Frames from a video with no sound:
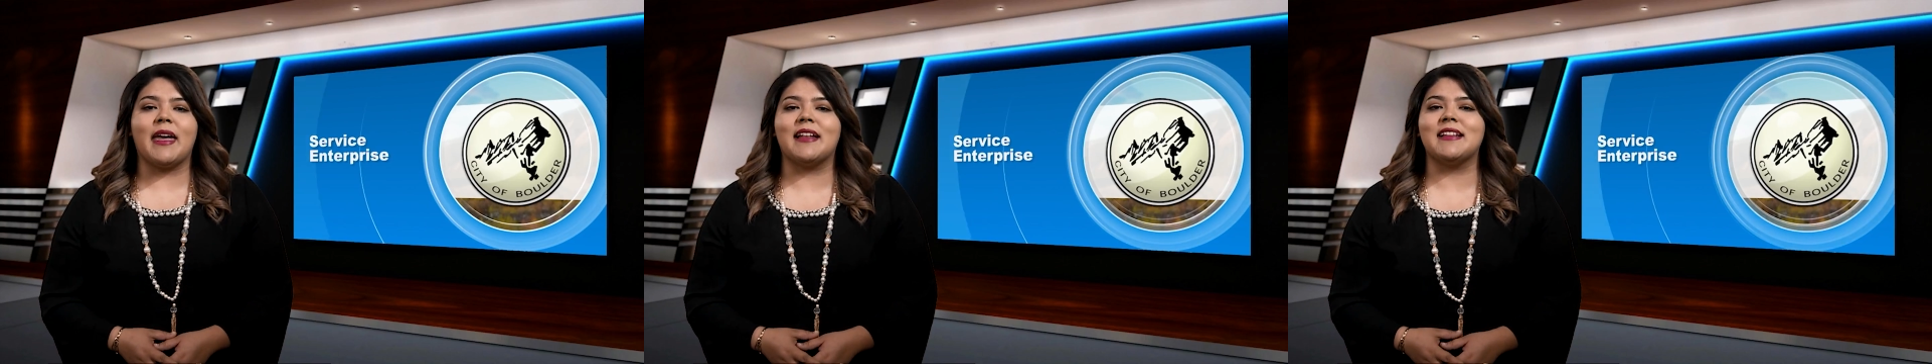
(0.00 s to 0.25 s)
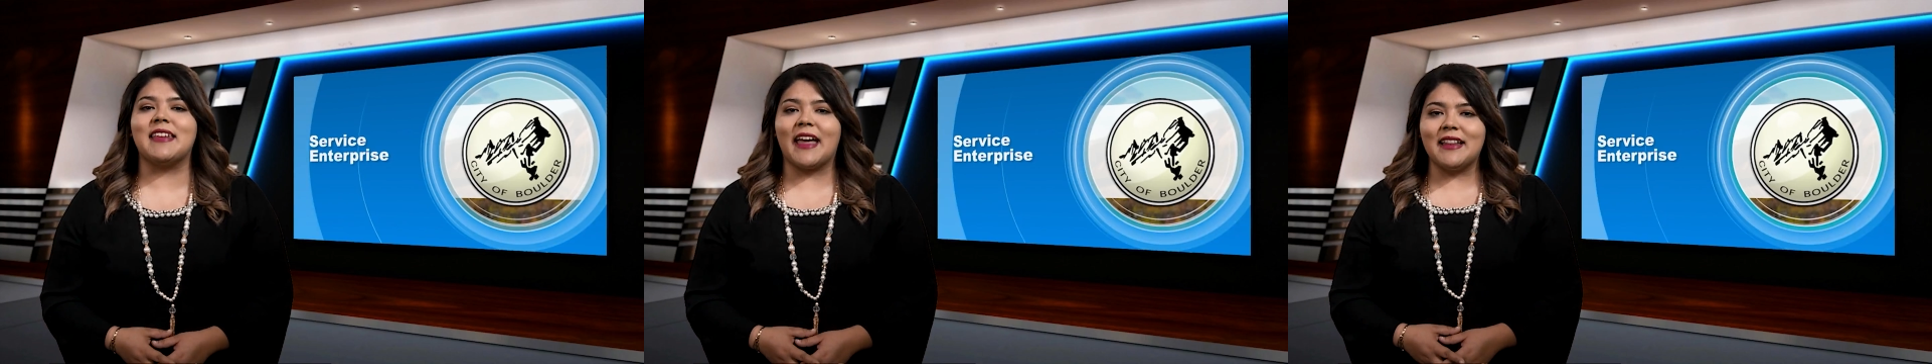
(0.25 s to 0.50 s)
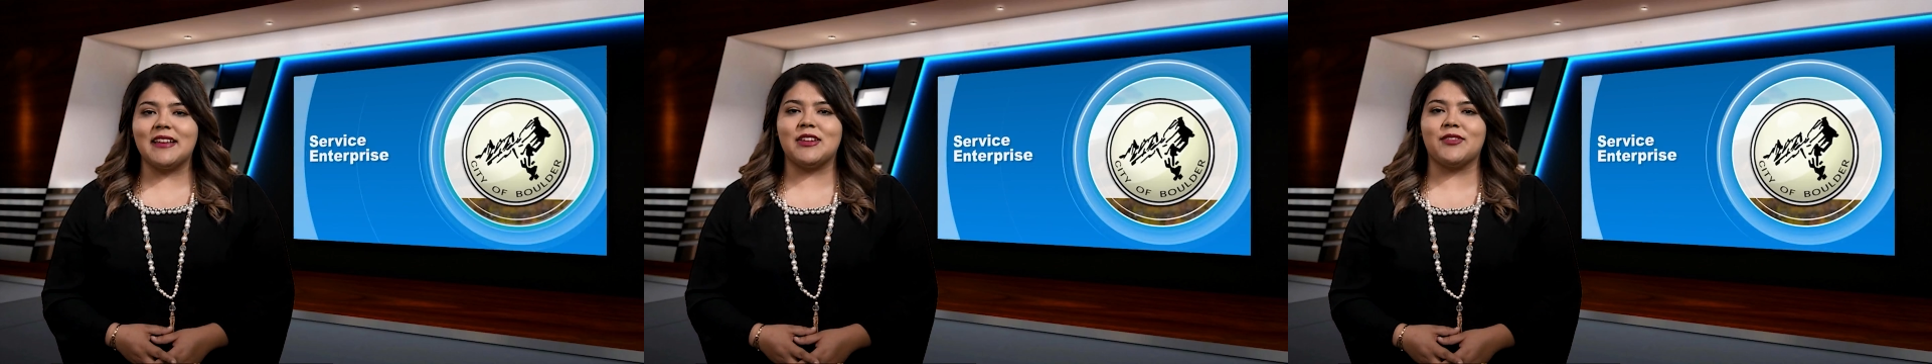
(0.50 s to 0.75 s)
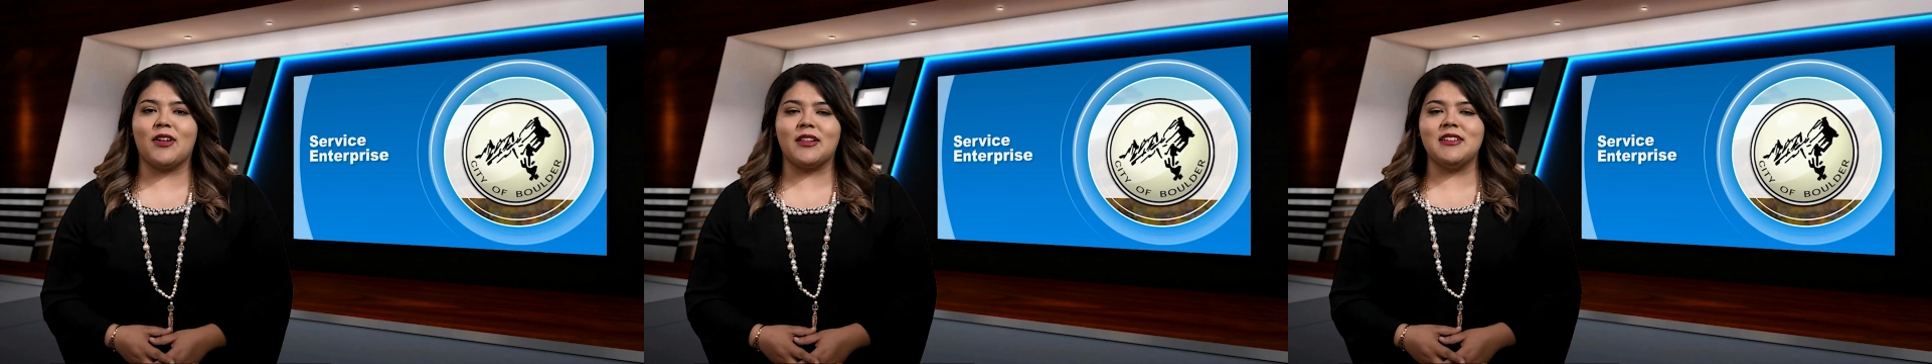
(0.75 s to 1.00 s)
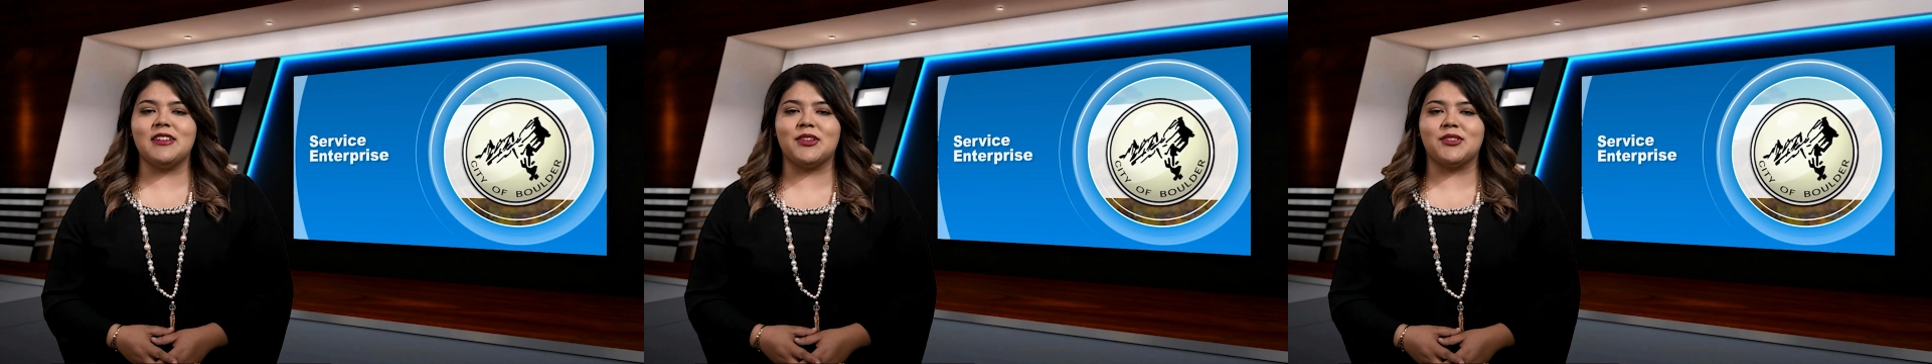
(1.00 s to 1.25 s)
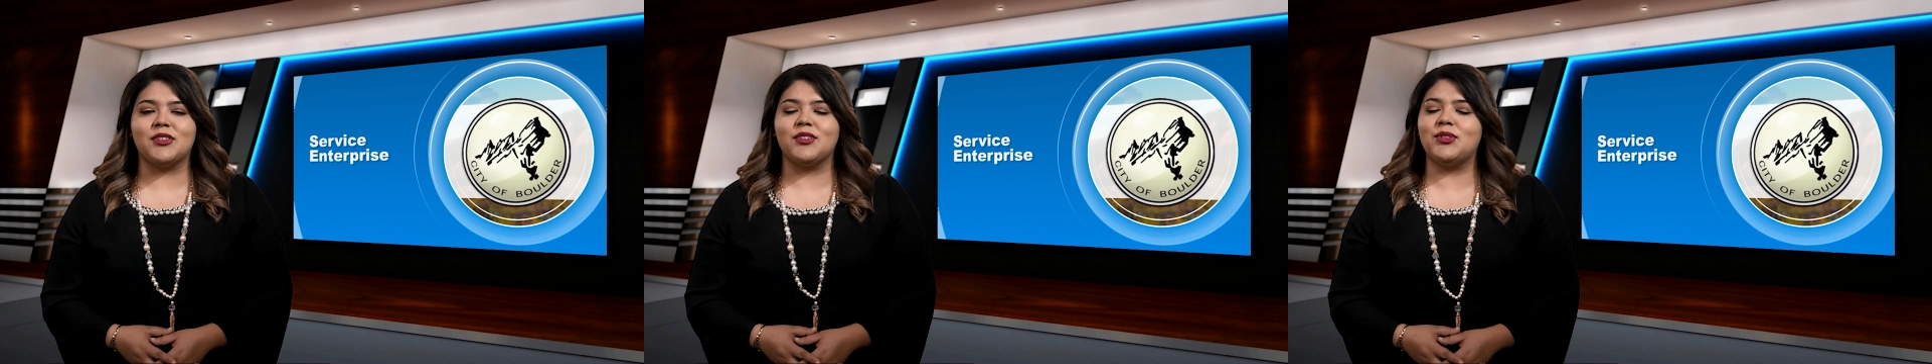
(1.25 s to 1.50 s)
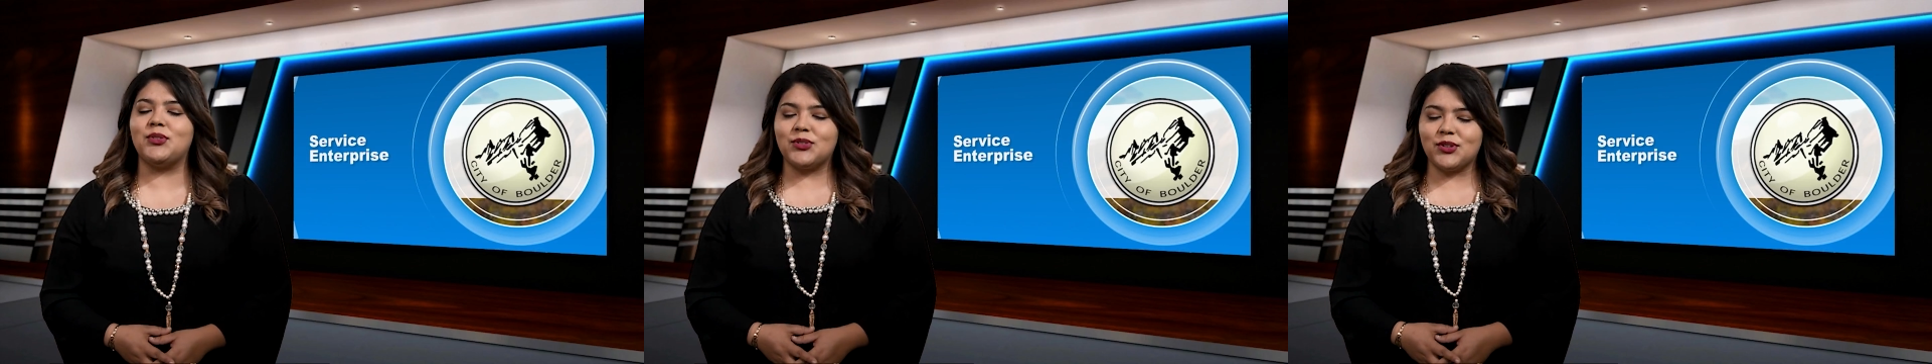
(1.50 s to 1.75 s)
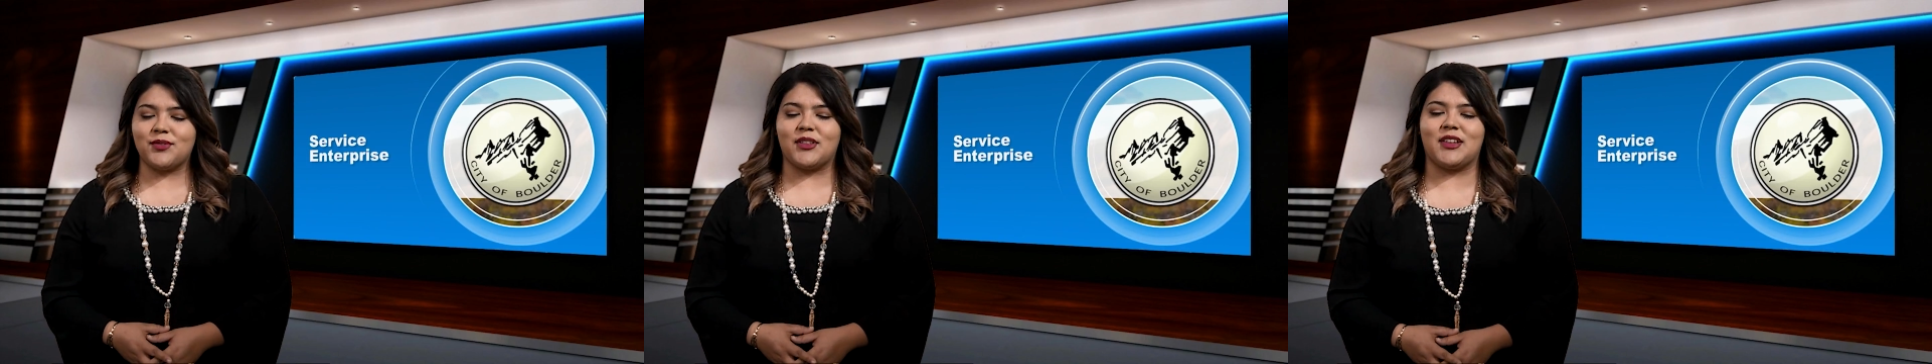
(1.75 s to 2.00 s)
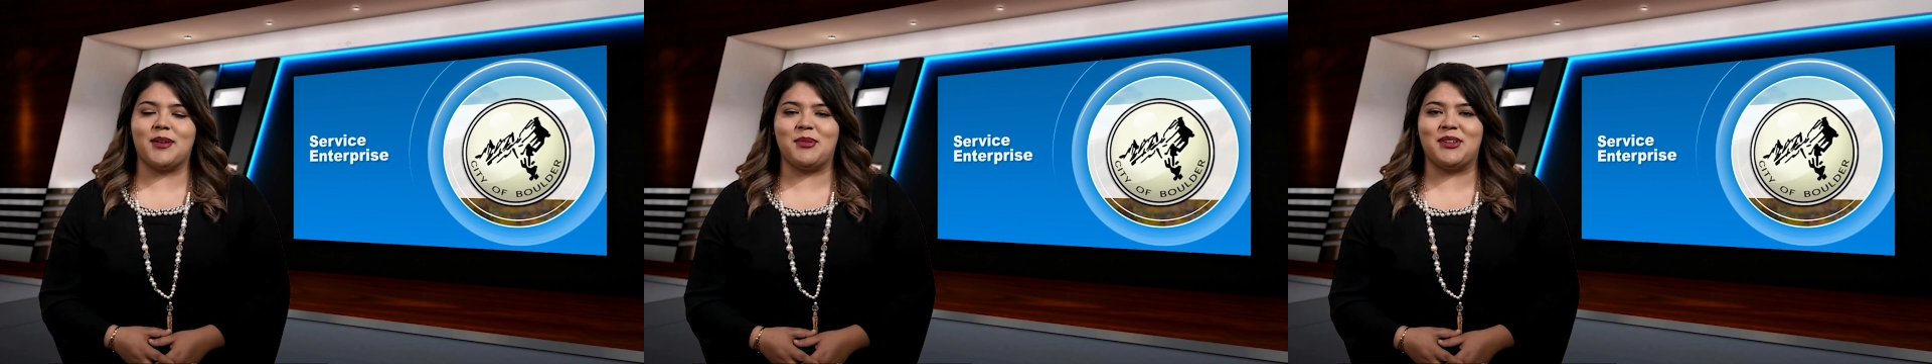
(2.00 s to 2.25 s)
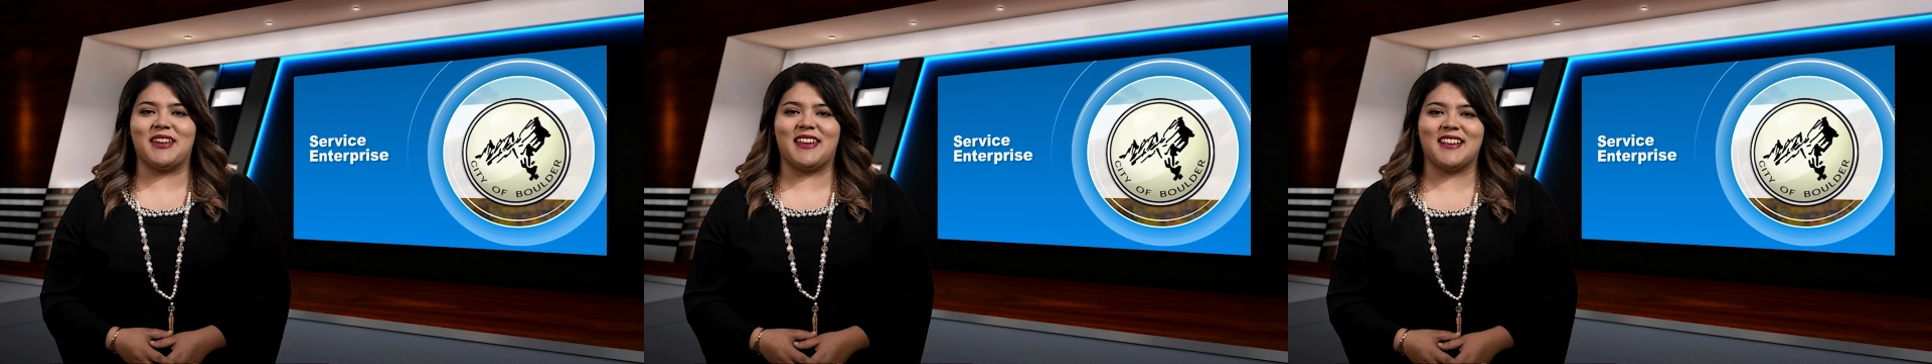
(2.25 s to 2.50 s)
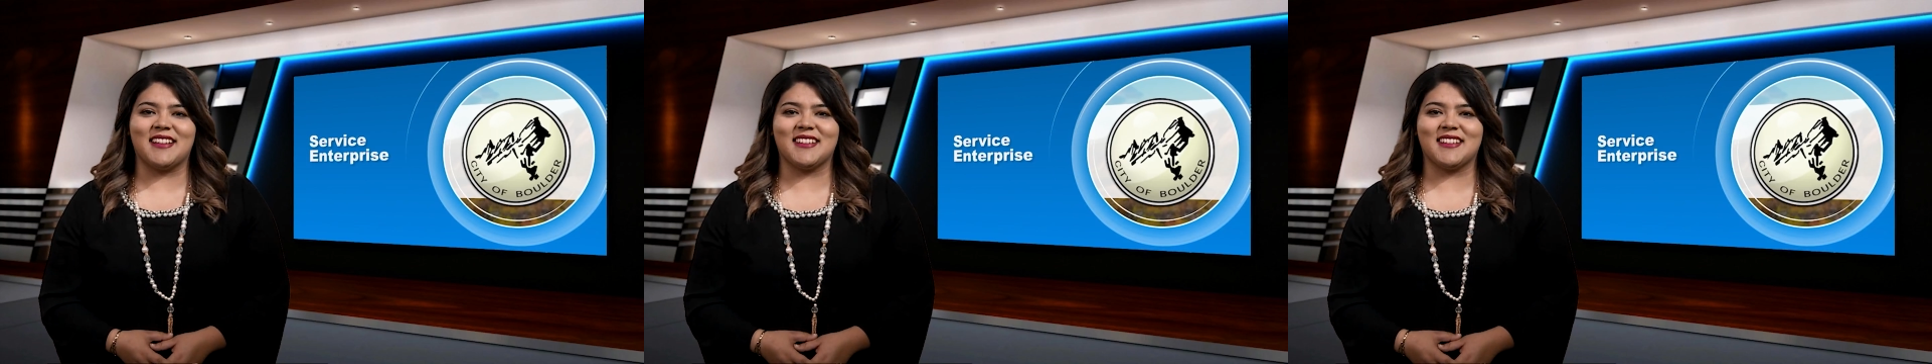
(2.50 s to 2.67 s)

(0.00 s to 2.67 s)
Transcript: and talent of volunteers to serve the community